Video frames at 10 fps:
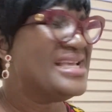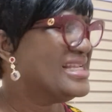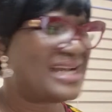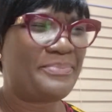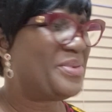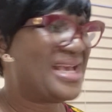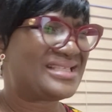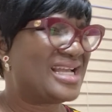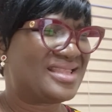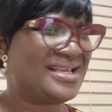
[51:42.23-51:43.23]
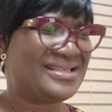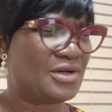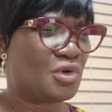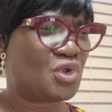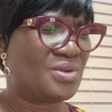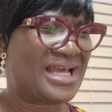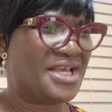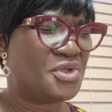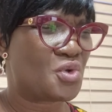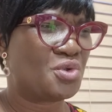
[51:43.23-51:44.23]
it appears that things are not under
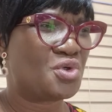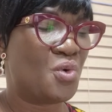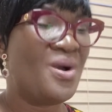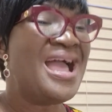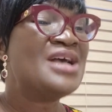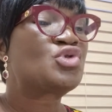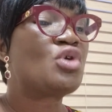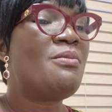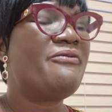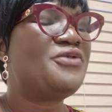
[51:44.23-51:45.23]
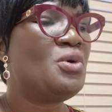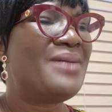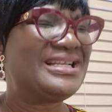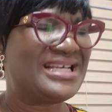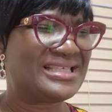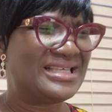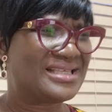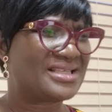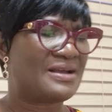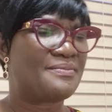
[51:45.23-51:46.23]
his control. Some of you, my dear
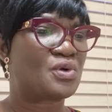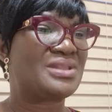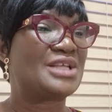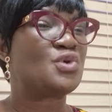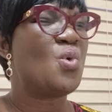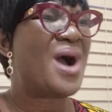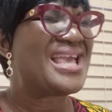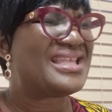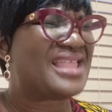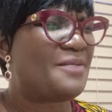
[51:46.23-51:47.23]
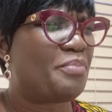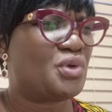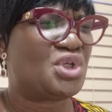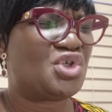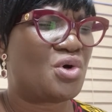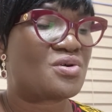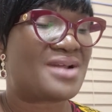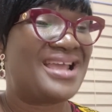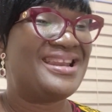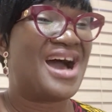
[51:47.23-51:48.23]
sisters and brothers, you are in that position
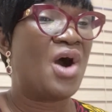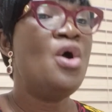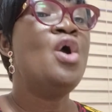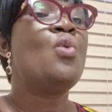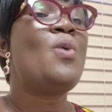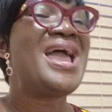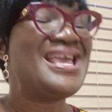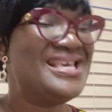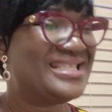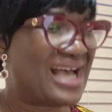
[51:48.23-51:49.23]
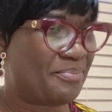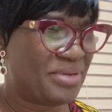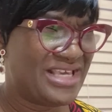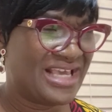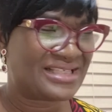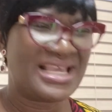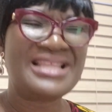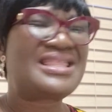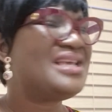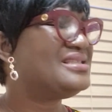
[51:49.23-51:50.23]
right now where it appears
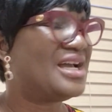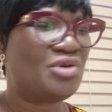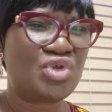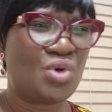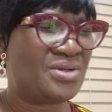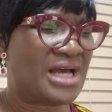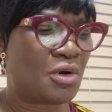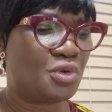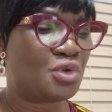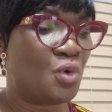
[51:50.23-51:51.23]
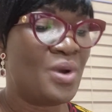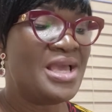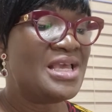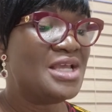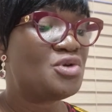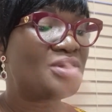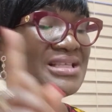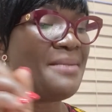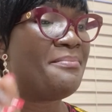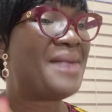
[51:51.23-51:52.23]
things are not under control. It
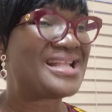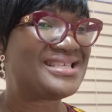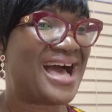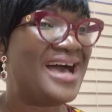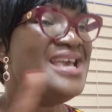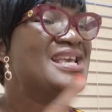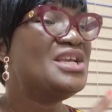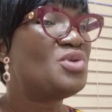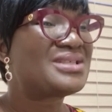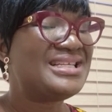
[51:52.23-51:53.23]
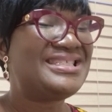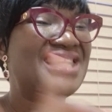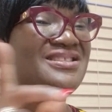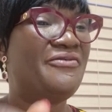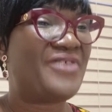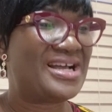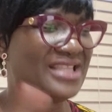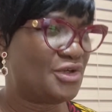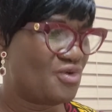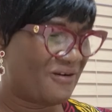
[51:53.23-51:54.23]
doesn't matter, it doesn't change the fact
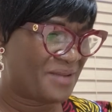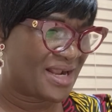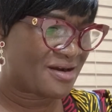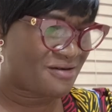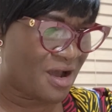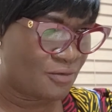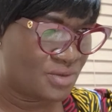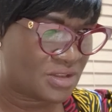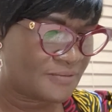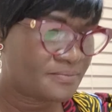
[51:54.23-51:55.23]
that you have been crowned